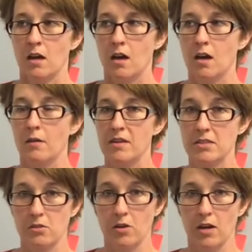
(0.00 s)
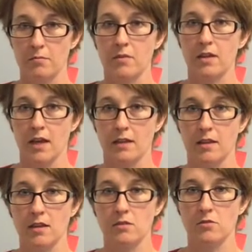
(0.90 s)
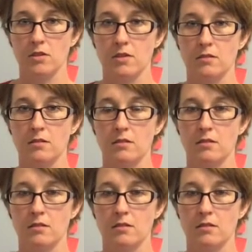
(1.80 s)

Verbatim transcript: Um, Instagram, the cat lady, two T's.